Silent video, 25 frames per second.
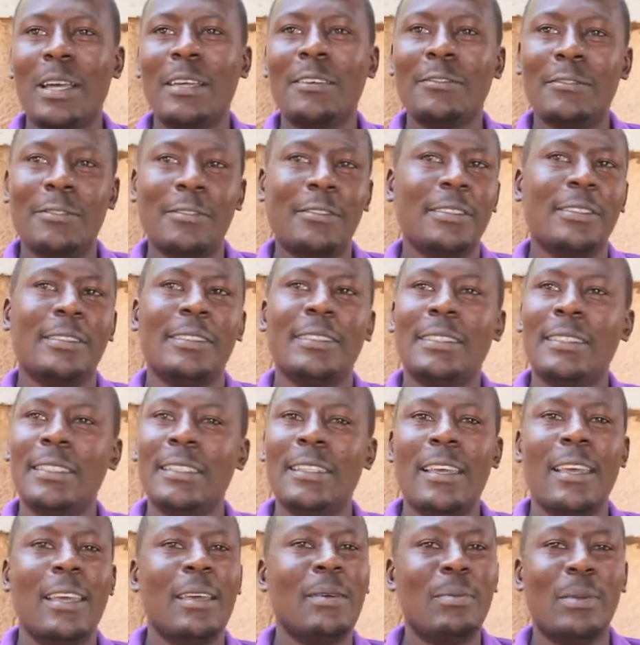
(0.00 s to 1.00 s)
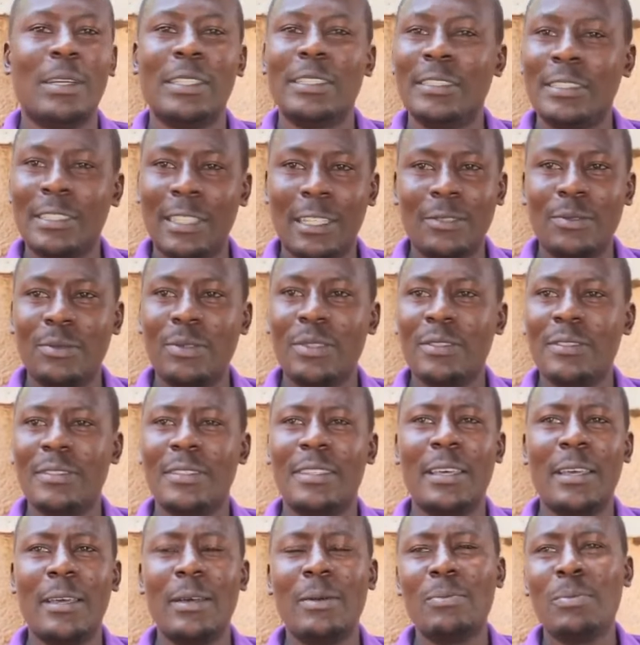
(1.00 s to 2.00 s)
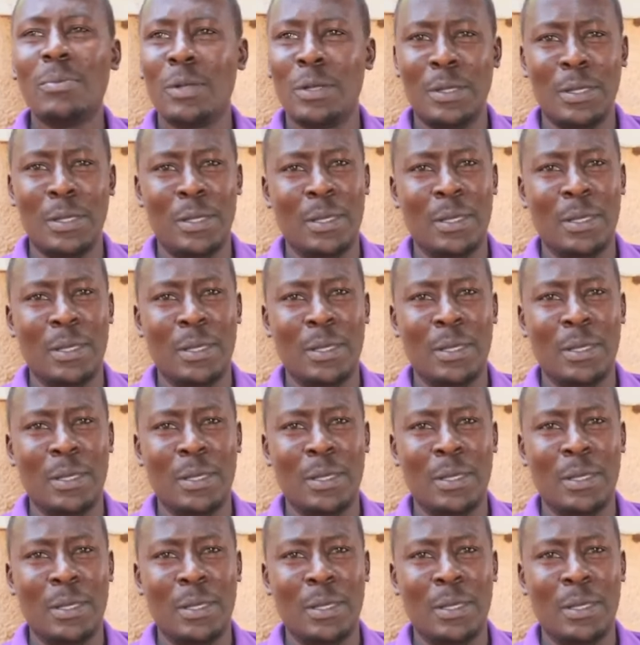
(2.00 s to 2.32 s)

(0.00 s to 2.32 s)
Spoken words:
I visit them, I chat with them,